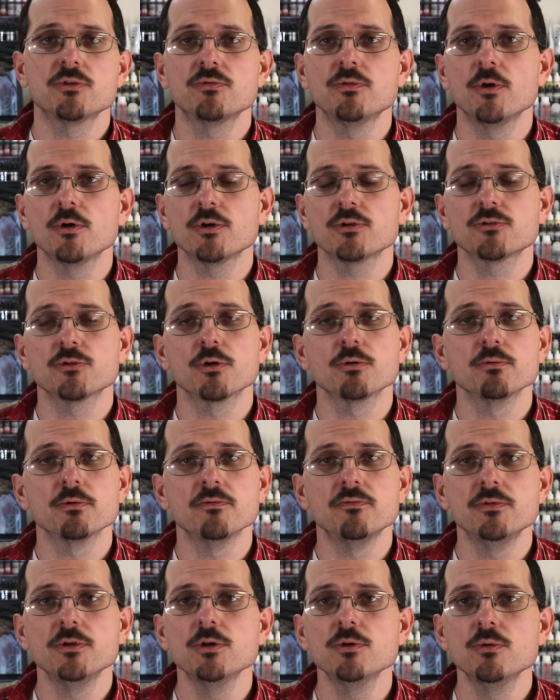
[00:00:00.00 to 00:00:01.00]
It's focused on
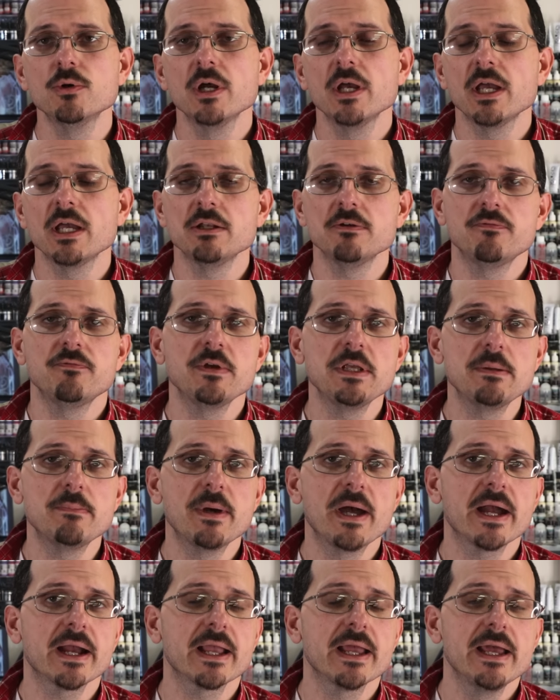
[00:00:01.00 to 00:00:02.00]
review and
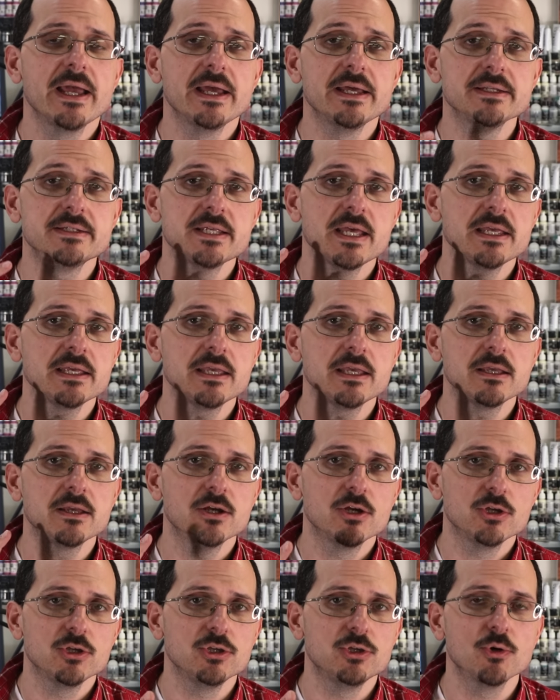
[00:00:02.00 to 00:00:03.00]
feedback and
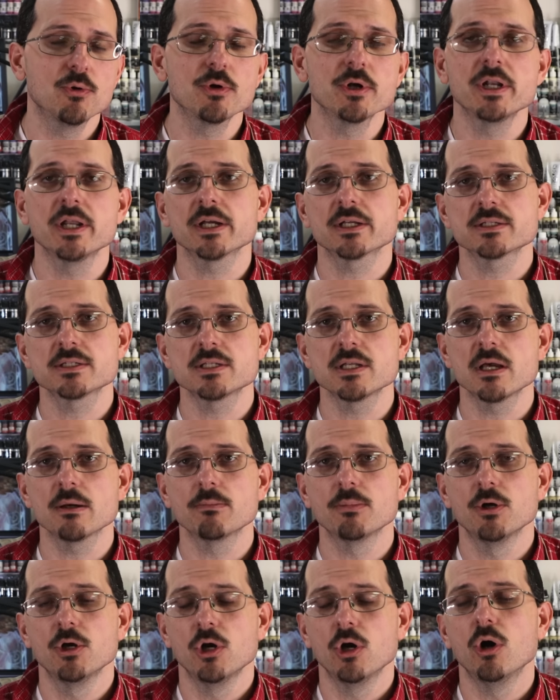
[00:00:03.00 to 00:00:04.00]
taking your next
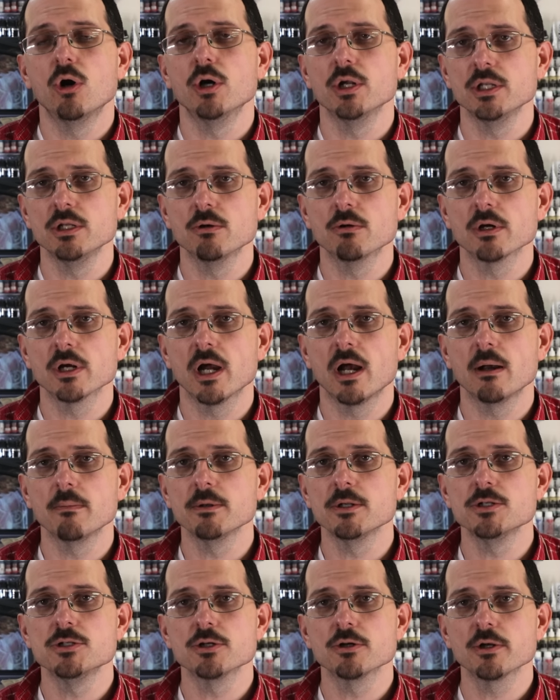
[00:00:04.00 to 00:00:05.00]
step on your
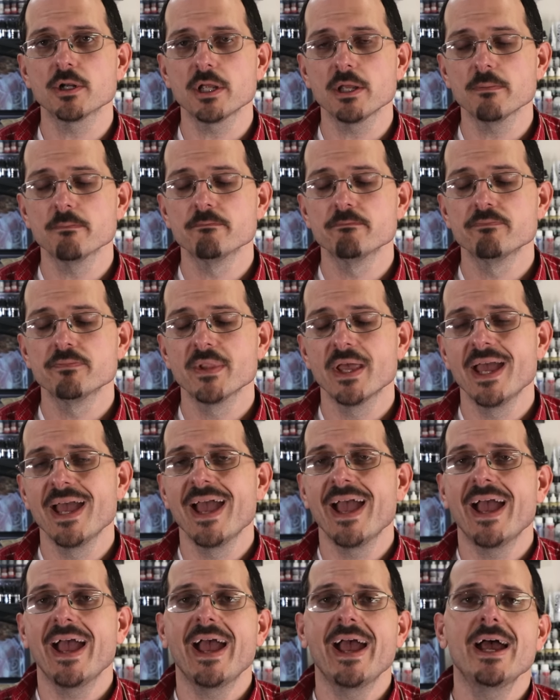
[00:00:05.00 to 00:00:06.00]
hobby journey.
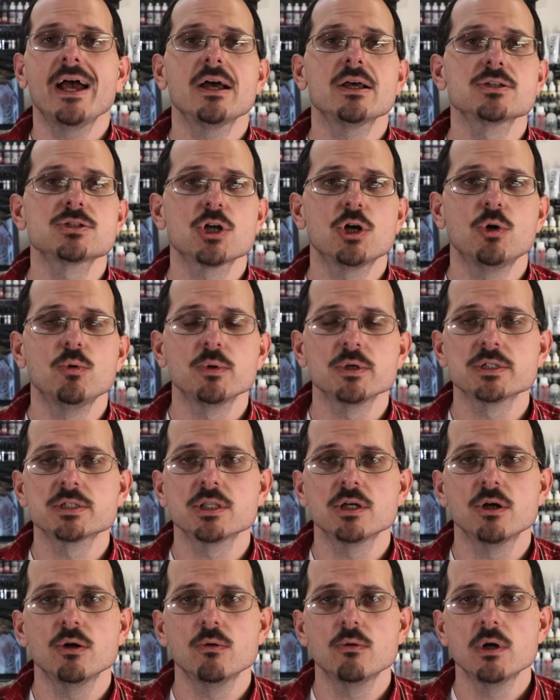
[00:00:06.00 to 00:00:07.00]
As
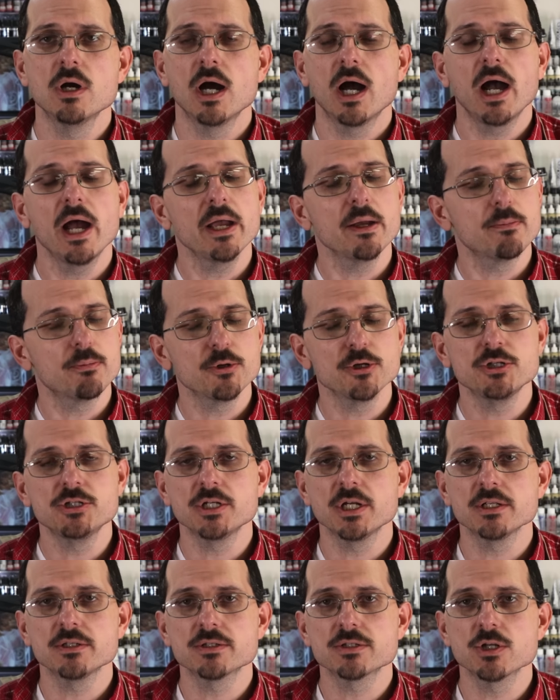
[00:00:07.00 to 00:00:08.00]
always though, I
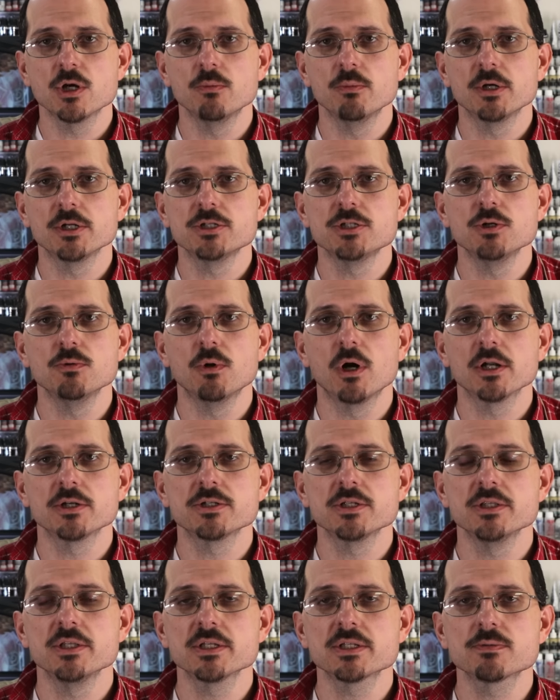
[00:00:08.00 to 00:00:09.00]
appreciate so much you
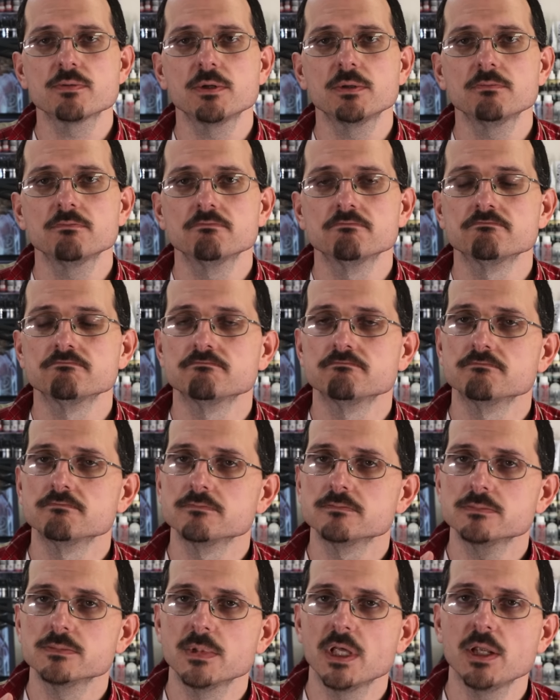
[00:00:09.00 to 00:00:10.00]
watching this one,
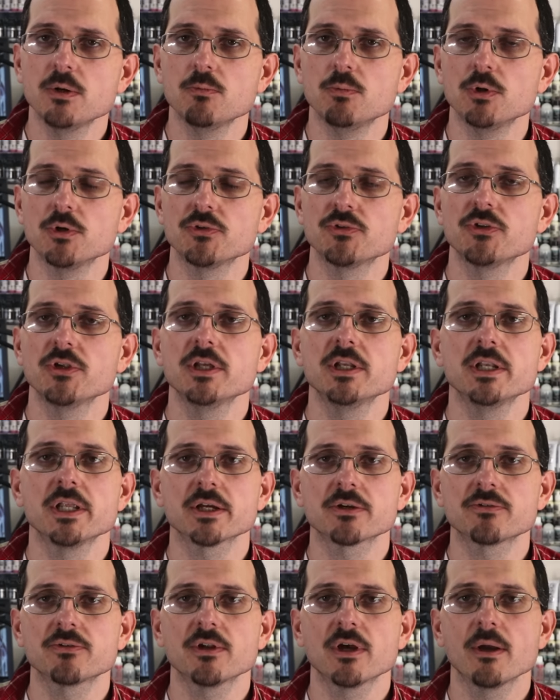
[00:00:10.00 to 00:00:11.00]
and we'll see you
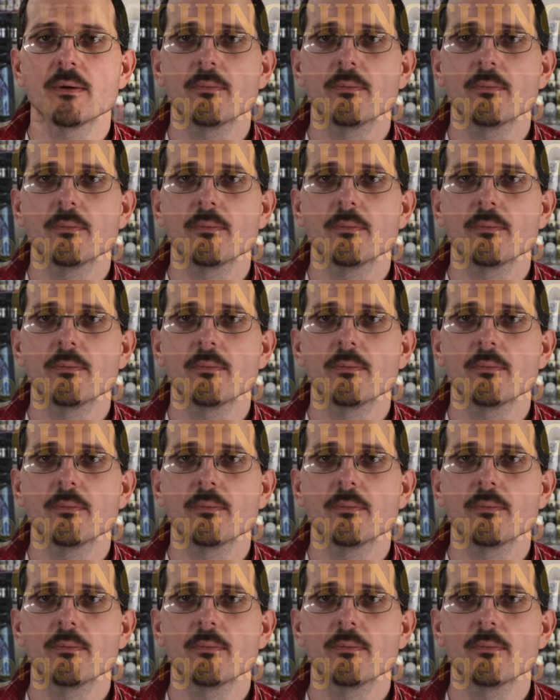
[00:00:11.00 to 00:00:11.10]
next